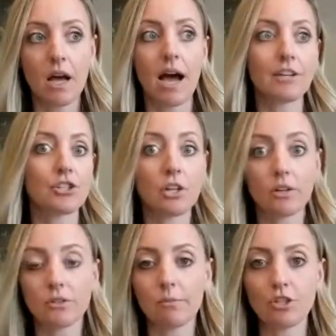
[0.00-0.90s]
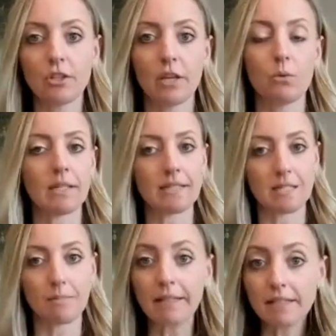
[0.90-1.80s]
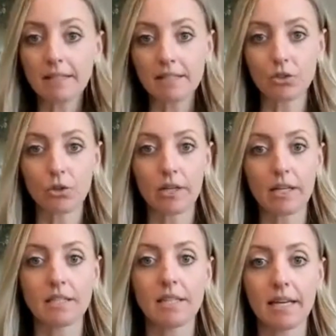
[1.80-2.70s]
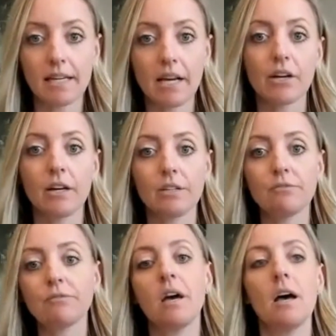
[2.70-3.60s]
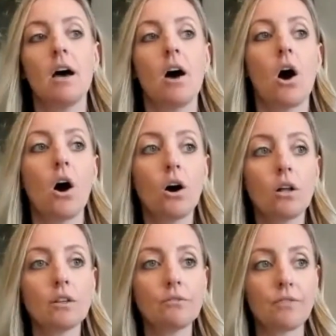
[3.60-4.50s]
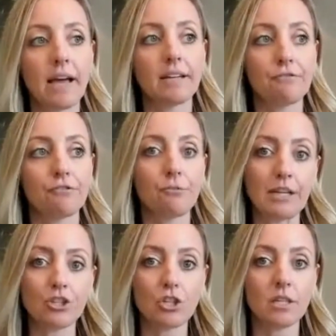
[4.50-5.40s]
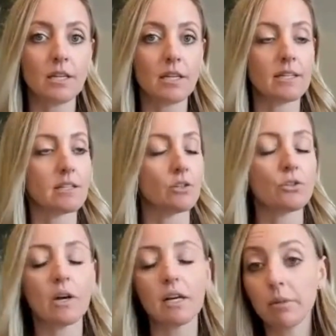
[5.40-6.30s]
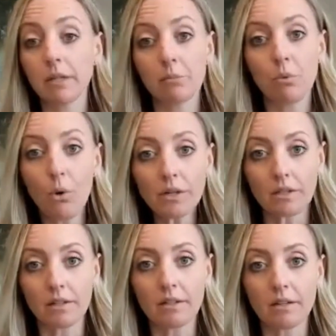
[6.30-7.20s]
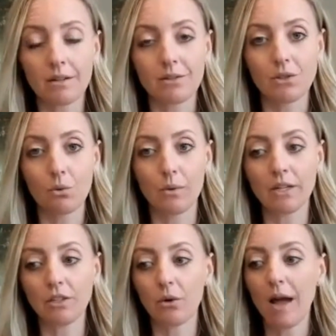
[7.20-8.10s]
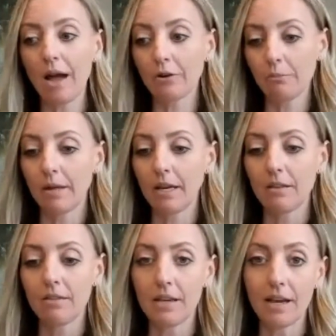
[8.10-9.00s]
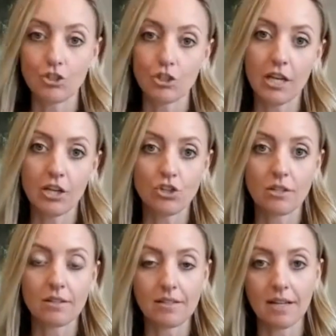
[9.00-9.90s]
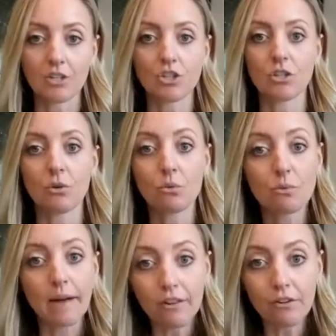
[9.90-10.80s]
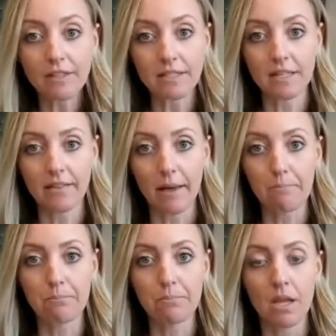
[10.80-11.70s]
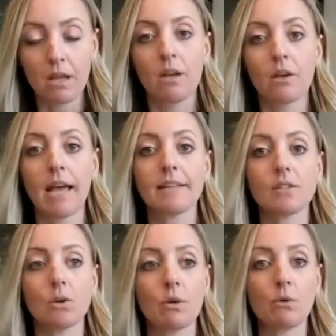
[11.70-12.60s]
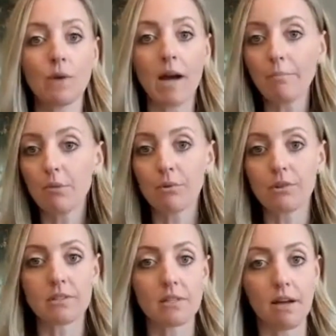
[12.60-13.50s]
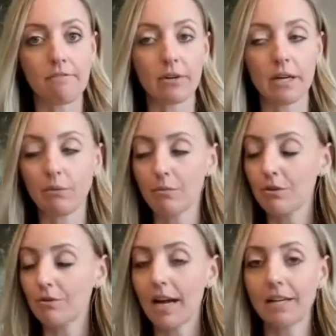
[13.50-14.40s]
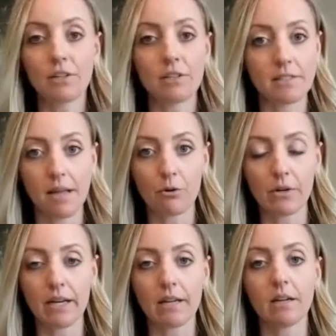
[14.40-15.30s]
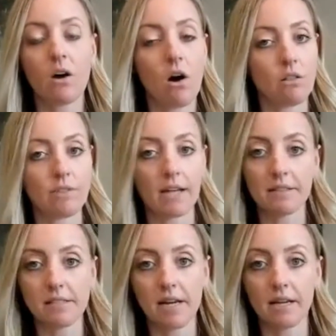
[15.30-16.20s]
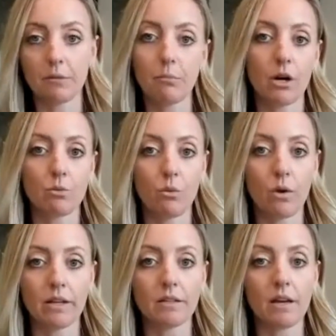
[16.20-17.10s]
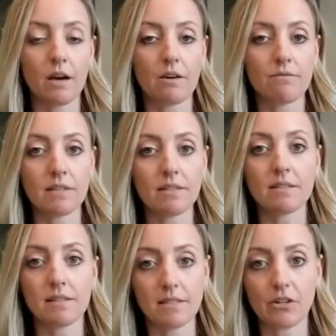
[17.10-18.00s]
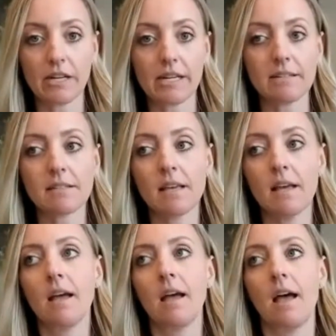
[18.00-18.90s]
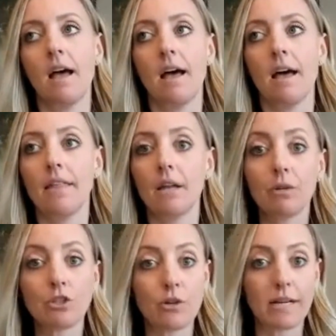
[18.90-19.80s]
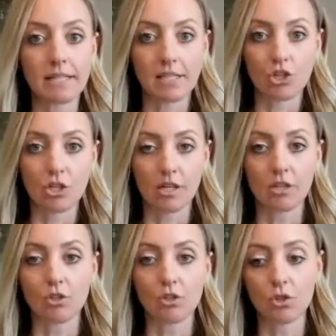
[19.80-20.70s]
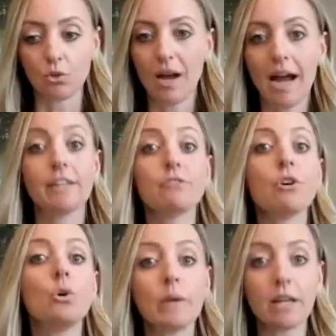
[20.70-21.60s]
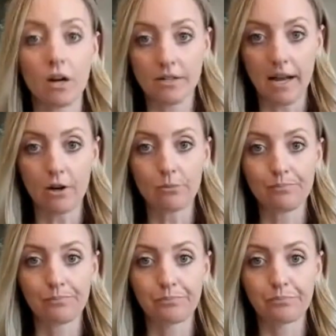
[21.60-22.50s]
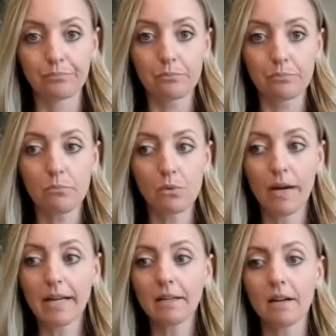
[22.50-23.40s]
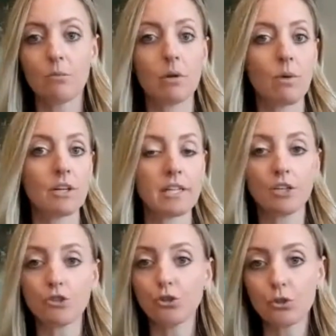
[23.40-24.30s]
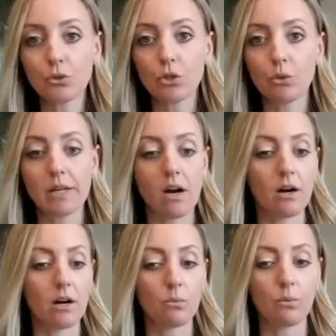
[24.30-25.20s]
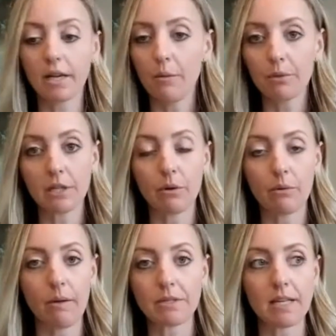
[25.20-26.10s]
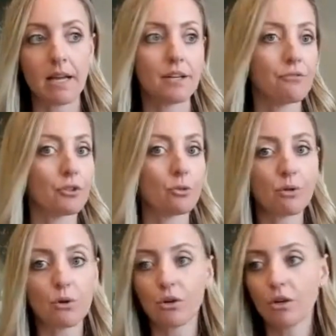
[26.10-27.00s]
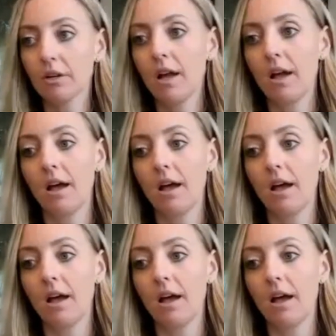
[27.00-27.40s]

I should also mention like what expenses they're looking to take care of. All of that information is incredibly important so we know how to make the education section relevant to them. Okay, so we wrap up with discovery, we provide a good summary. All of that is done in part 1 of this series. Then we transition into kind of who we are now, right? We want to introduce who we are, what company we represent, if you're a broker.